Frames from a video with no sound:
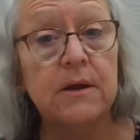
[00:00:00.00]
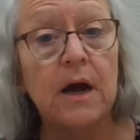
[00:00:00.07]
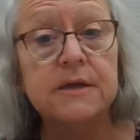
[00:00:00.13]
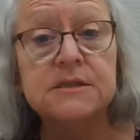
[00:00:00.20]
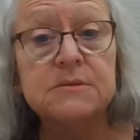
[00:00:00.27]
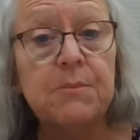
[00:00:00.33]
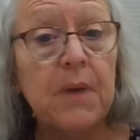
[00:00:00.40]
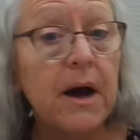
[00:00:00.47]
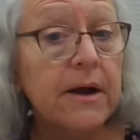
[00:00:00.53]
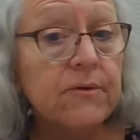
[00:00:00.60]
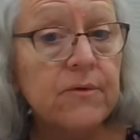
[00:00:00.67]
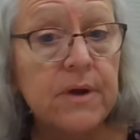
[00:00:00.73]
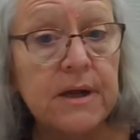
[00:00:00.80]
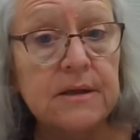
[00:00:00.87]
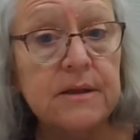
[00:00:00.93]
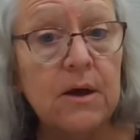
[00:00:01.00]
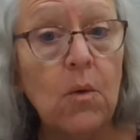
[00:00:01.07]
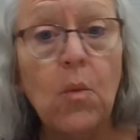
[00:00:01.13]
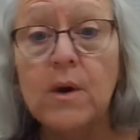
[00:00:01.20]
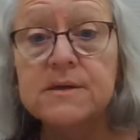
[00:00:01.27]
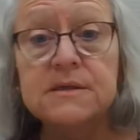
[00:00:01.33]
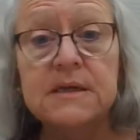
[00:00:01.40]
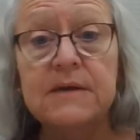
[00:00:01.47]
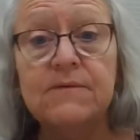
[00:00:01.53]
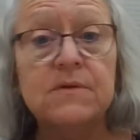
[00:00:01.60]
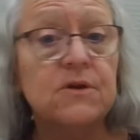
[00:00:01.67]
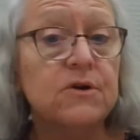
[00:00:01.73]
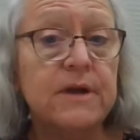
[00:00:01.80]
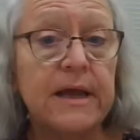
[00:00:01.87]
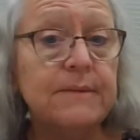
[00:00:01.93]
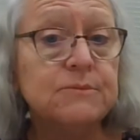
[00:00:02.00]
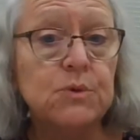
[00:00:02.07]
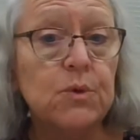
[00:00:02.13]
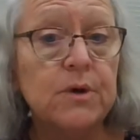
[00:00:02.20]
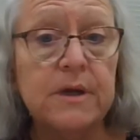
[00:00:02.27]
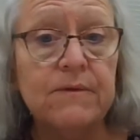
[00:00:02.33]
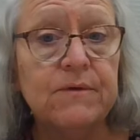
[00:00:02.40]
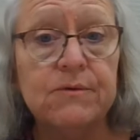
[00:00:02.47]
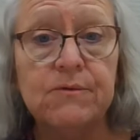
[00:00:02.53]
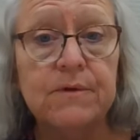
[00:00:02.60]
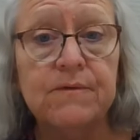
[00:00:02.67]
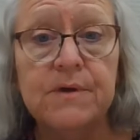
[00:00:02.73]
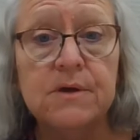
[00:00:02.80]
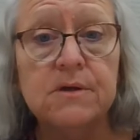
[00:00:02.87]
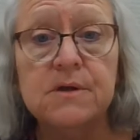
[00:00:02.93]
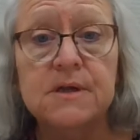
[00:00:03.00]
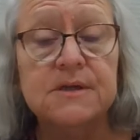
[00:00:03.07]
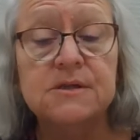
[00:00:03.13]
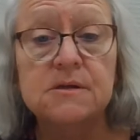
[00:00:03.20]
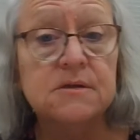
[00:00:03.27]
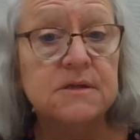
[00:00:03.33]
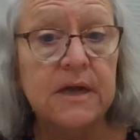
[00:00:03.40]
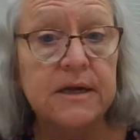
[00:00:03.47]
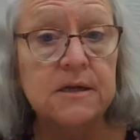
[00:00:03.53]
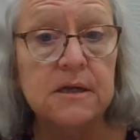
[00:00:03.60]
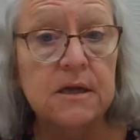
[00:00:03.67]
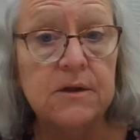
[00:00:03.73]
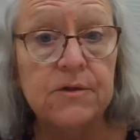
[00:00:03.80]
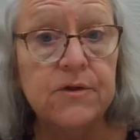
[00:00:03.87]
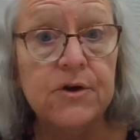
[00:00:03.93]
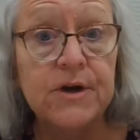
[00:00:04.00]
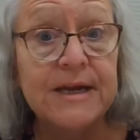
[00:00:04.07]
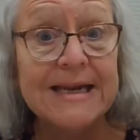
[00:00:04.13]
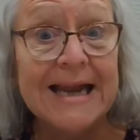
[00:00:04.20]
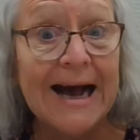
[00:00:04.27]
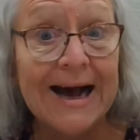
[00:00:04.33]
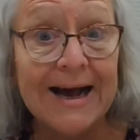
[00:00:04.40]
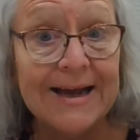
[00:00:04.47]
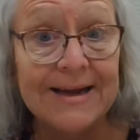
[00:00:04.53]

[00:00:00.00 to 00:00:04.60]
a spy ring that wasn't even, their names weren't even revealed until 1939.